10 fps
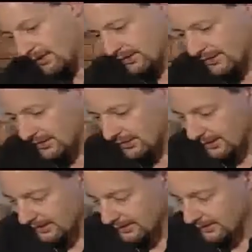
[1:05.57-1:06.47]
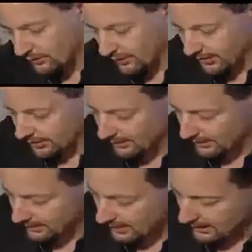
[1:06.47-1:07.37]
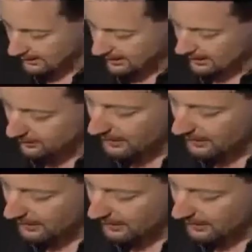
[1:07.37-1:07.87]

you can see that it's locked in. I